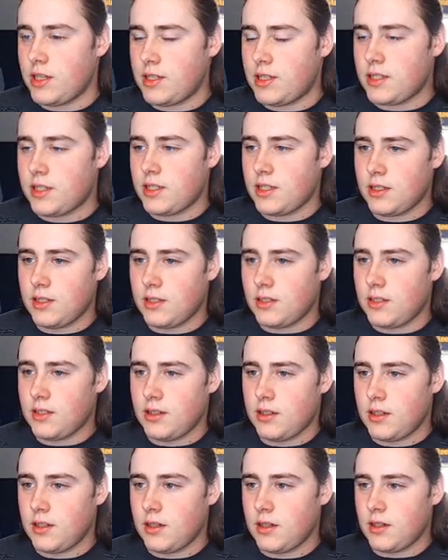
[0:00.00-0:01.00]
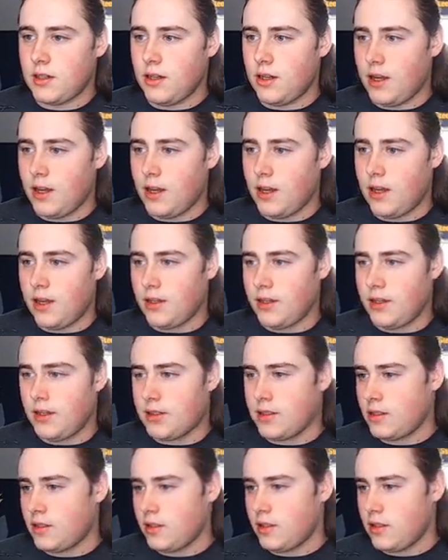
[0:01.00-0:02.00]
just,
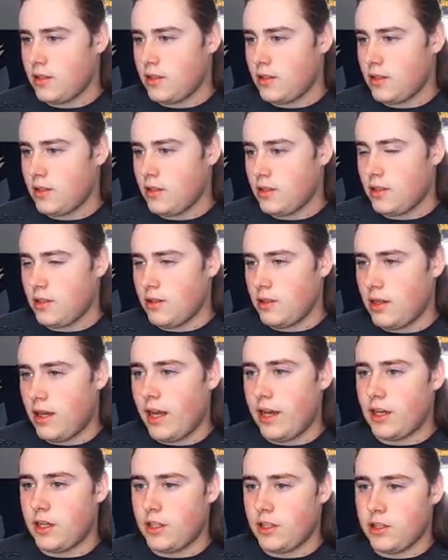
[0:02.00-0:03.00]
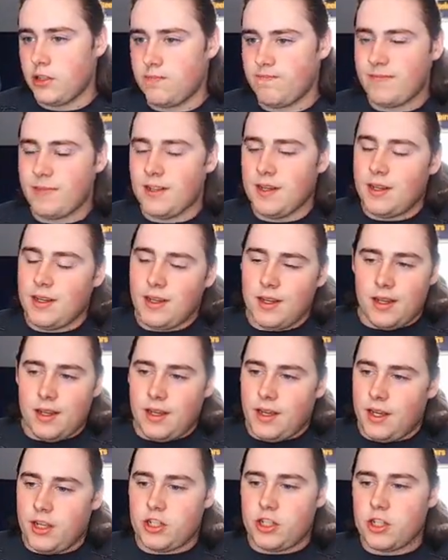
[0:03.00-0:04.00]
and like,
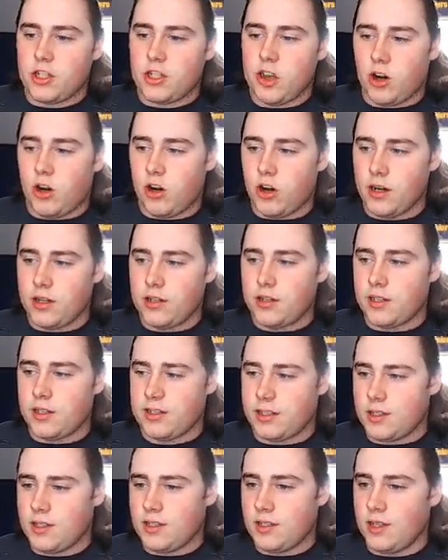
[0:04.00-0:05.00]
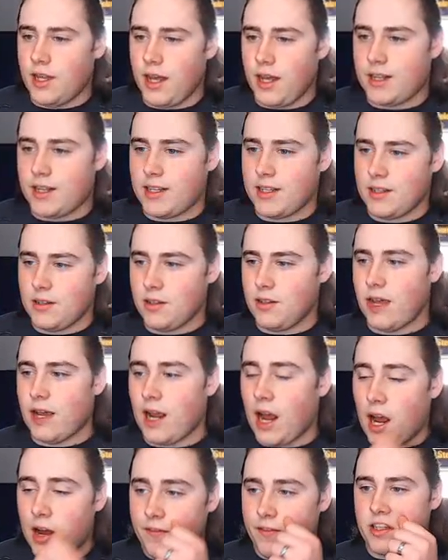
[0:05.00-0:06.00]
it's just hard to, like
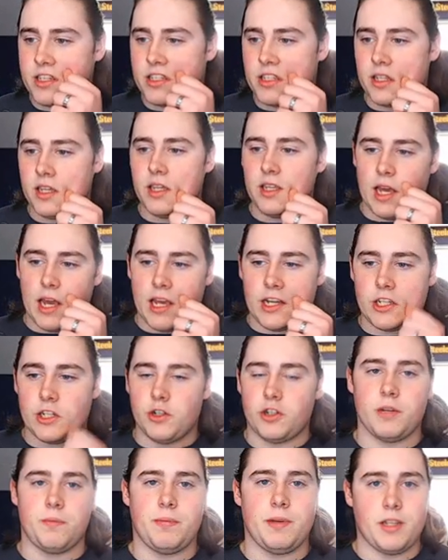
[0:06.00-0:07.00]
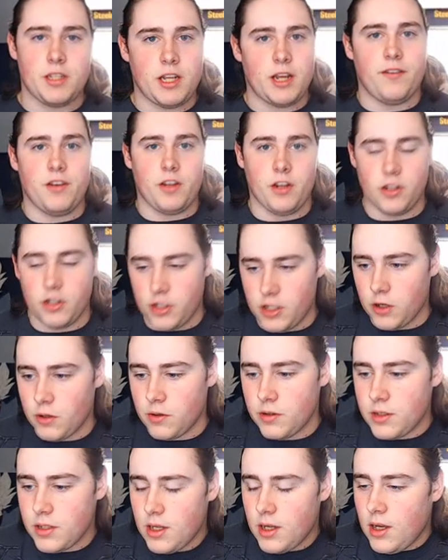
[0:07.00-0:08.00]
obviously, yes, you should be saving your
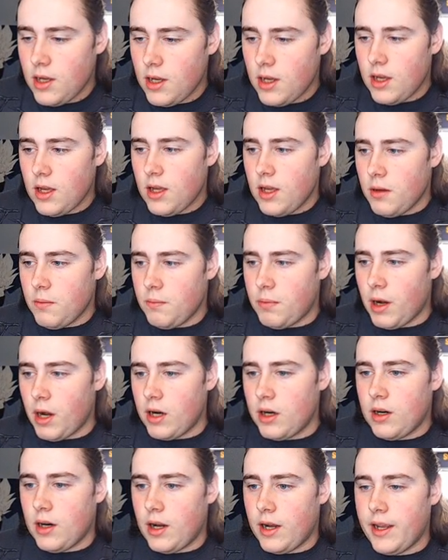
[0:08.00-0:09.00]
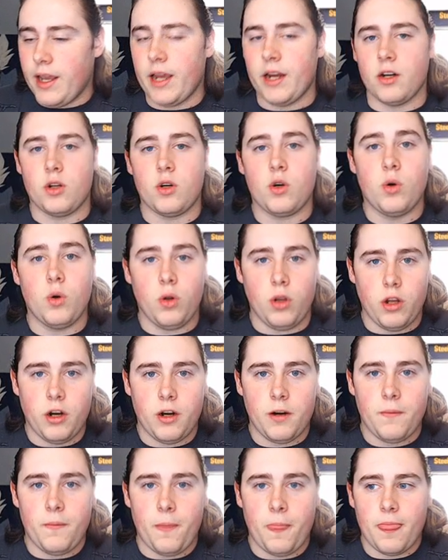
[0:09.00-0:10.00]
stones. But again,
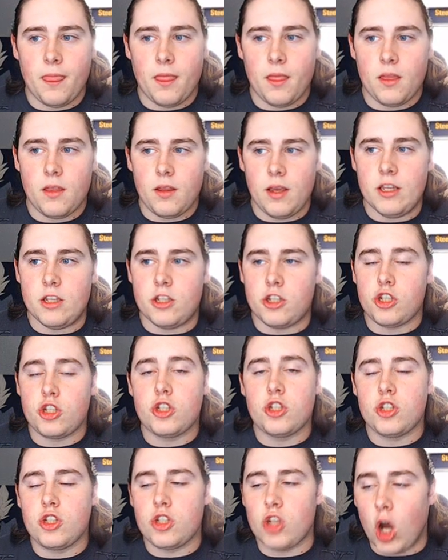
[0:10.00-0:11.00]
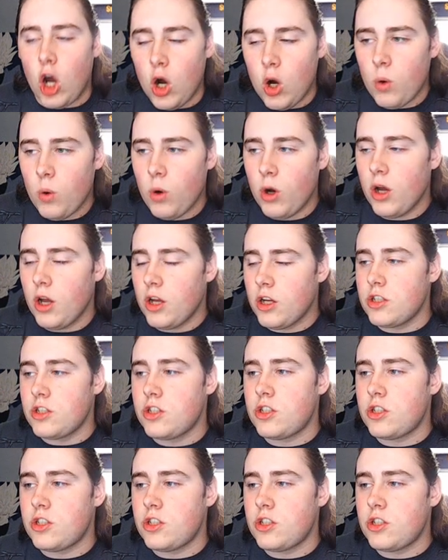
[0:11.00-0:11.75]
Cooler is so